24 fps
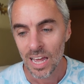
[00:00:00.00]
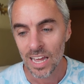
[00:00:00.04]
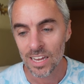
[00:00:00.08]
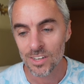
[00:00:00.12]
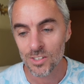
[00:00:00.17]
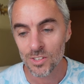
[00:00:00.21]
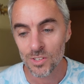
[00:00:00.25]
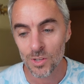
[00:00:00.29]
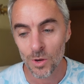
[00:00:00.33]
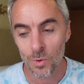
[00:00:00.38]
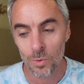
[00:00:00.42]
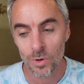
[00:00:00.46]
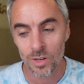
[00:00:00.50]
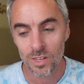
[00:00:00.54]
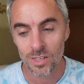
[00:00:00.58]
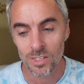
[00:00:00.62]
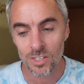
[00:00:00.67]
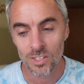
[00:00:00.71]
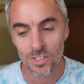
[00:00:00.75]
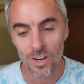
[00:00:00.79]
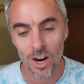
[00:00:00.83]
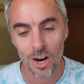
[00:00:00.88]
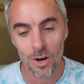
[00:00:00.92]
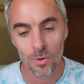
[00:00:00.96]
And so we're going
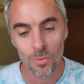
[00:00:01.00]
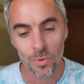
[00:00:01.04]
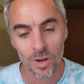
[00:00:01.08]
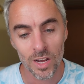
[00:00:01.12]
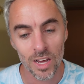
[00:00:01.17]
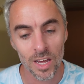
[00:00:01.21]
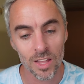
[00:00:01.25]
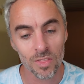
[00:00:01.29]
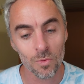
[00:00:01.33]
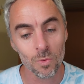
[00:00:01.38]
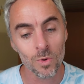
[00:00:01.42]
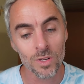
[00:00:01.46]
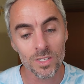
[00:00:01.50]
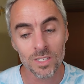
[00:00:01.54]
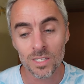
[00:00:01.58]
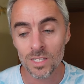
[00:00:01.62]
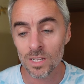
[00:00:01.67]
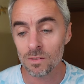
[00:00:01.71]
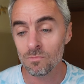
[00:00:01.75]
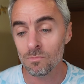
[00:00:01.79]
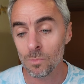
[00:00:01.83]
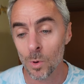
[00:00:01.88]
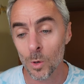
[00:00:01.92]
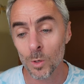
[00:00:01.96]
to start with ones
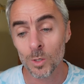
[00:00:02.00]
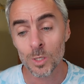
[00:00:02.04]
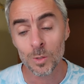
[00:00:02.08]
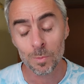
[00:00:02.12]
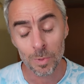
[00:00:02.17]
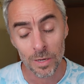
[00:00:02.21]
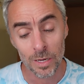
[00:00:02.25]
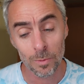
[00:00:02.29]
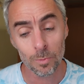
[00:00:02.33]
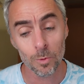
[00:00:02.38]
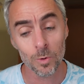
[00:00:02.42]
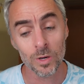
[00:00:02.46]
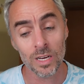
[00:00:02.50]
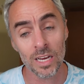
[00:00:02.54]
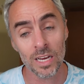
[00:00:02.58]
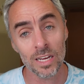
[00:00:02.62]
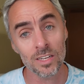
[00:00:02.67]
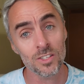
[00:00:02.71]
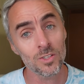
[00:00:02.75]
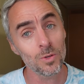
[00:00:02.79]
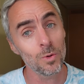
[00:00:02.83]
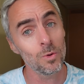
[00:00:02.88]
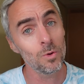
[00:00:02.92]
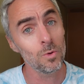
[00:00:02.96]
that most people
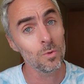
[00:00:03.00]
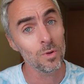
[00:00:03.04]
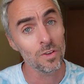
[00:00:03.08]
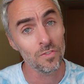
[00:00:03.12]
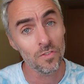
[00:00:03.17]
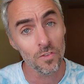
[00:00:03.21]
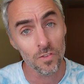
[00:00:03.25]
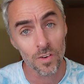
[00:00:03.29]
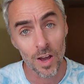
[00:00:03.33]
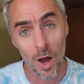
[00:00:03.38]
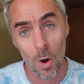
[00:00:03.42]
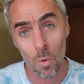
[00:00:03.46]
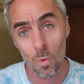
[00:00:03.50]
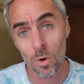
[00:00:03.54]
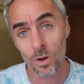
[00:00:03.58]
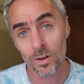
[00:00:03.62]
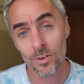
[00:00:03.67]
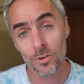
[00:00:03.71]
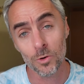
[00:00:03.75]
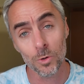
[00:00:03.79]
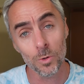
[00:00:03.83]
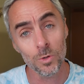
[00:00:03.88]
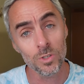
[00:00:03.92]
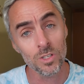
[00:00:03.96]
get. So if you've got one
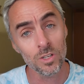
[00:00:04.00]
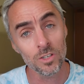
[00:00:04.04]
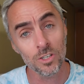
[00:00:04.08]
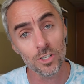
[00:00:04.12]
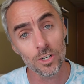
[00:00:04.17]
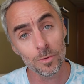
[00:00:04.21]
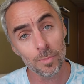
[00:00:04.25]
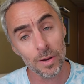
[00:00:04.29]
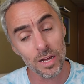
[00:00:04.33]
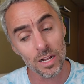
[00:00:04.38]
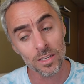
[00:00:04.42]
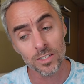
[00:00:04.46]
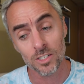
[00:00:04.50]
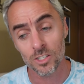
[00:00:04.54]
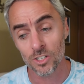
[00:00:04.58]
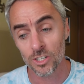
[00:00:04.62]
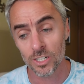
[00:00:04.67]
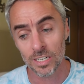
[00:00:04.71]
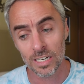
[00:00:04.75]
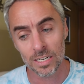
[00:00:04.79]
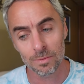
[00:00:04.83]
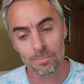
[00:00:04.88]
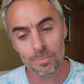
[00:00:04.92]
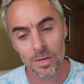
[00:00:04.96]
cruise under your belt, you're
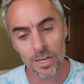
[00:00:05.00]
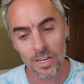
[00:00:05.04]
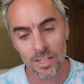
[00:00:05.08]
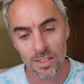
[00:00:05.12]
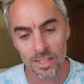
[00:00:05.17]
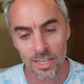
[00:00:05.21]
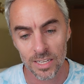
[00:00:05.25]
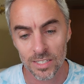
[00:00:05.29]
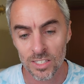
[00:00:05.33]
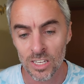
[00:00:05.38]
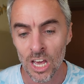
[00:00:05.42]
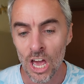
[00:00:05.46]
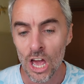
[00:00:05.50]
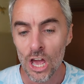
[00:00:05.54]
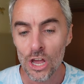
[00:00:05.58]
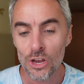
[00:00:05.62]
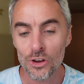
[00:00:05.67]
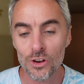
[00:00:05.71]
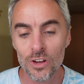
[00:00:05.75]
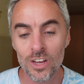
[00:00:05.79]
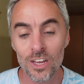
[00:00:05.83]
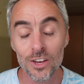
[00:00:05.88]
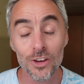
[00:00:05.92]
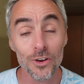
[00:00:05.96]
going to be in this.
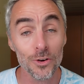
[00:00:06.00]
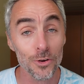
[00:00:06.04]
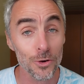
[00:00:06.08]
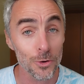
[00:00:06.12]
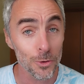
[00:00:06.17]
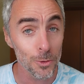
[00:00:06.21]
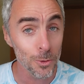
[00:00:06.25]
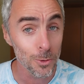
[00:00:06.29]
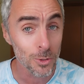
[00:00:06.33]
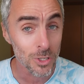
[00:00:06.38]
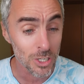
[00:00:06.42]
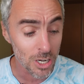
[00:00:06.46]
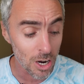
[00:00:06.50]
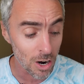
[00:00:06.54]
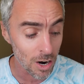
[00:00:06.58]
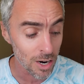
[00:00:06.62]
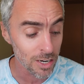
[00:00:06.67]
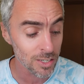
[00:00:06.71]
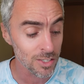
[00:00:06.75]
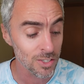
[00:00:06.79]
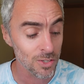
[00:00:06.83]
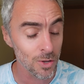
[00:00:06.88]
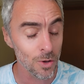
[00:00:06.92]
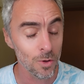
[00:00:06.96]
You're going to get your cruise
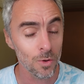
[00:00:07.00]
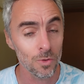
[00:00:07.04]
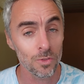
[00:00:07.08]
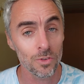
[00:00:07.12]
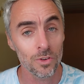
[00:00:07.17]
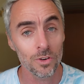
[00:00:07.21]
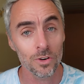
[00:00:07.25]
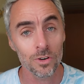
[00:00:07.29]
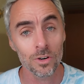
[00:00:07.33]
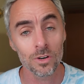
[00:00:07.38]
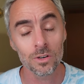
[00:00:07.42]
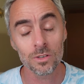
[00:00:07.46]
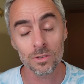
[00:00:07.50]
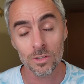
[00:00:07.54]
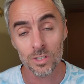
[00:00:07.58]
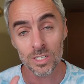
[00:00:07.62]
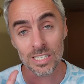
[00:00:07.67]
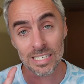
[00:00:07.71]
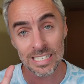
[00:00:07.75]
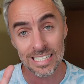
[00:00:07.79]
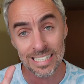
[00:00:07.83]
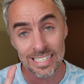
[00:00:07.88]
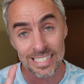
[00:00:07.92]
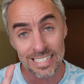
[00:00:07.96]
card. So your
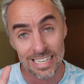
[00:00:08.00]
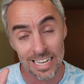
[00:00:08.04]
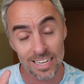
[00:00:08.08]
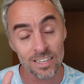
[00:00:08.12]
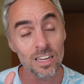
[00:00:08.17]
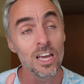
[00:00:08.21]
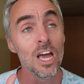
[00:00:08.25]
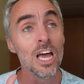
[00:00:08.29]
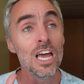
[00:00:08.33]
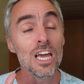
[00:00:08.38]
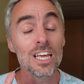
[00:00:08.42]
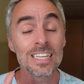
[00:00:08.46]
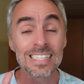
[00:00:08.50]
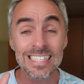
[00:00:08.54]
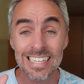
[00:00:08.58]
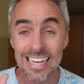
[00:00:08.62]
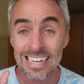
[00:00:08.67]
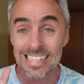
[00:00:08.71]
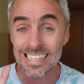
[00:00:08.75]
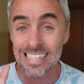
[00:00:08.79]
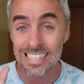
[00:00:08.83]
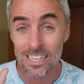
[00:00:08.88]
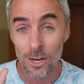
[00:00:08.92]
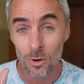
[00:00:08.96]

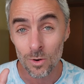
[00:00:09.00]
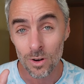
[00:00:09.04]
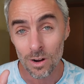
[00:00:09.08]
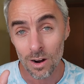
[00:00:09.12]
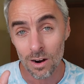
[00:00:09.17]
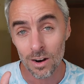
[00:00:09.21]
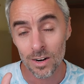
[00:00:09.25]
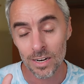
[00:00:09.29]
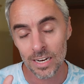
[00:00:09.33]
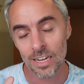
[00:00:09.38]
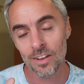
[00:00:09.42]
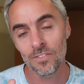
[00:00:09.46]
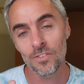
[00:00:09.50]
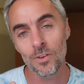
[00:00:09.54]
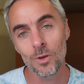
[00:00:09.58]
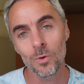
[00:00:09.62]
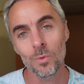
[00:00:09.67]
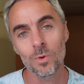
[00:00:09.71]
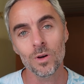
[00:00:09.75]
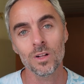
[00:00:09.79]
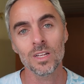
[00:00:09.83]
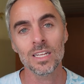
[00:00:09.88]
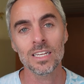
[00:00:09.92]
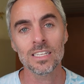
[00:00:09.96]
set sail card, if you
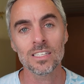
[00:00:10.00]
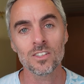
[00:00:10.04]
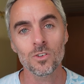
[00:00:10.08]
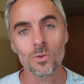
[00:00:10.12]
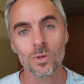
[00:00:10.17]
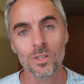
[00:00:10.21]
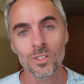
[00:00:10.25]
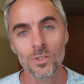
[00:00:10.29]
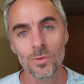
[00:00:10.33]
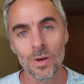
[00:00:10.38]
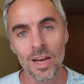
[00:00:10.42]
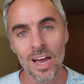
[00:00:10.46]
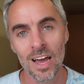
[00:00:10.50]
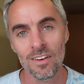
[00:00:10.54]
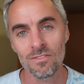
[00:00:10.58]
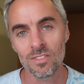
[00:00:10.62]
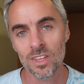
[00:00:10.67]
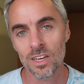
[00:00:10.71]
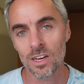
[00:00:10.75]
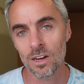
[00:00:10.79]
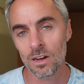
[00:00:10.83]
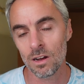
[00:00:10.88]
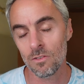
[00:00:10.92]
will, is going to have the